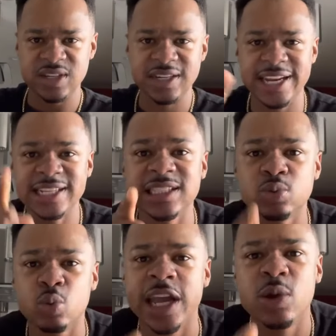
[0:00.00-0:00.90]
This is
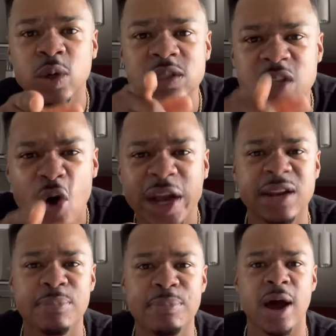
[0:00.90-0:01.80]
what he was talking
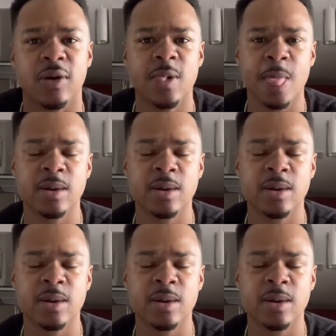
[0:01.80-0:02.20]
about.